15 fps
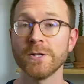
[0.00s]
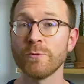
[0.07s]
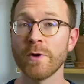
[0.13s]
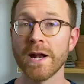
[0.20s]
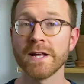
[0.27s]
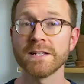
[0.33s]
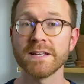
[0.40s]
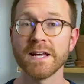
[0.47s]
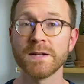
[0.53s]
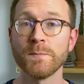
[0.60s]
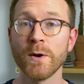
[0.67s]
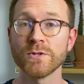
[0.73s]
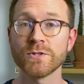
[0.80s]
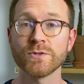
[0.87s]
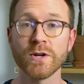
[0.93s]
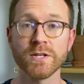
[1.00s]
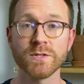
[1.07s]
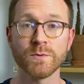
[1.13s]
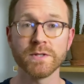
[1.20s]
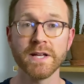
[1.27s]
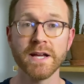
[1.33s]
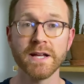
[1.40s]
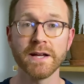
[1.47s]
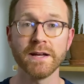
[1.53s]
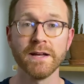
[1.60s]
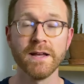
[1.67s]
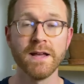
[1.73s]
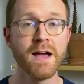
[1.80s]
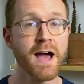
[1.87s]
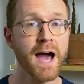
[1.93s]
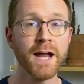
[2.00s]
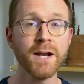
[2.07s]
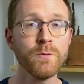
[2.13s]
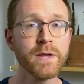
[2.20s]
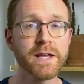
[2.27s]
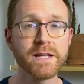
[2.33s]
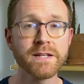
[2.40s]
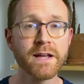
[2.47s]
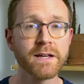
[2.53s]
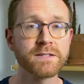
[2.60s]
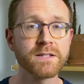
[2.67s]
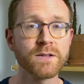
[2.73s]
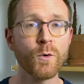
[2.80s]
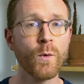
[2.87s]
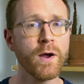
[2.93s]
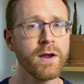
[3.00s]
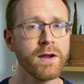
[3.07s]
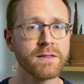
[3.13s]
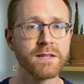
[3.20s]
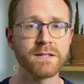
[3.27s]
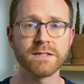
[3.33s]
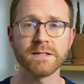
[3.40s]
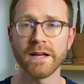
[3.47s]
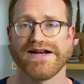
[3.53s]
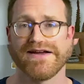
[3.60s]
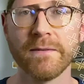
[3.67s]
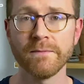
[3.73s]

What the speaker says: Redis and Postgres with data, how do we index and query this data?